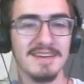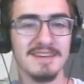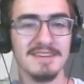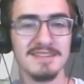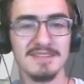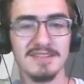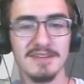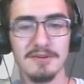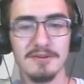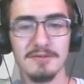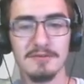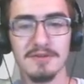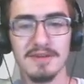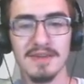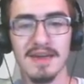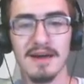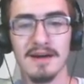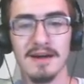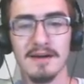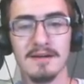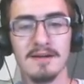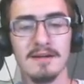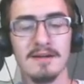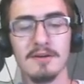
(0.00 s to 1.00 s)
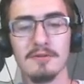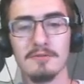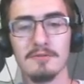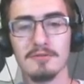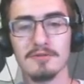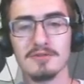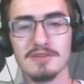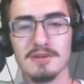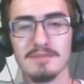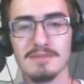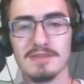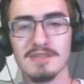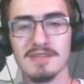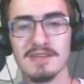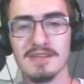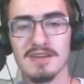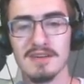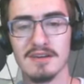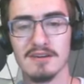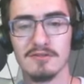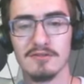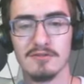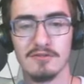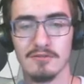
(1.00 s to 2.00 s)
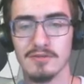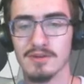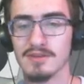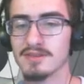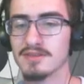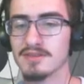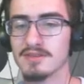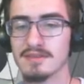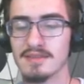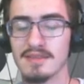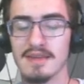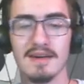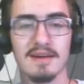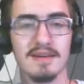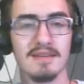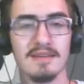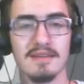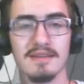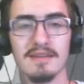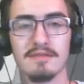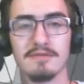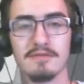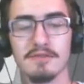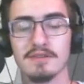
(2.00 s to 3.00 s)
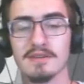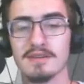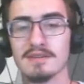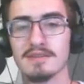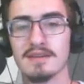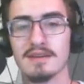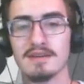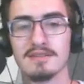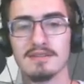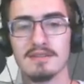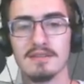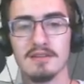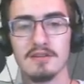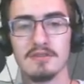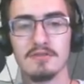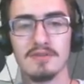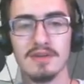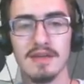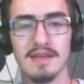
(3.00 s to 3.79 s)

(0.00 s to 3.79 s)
So yeah, we'll jump into here once that effort decides to load,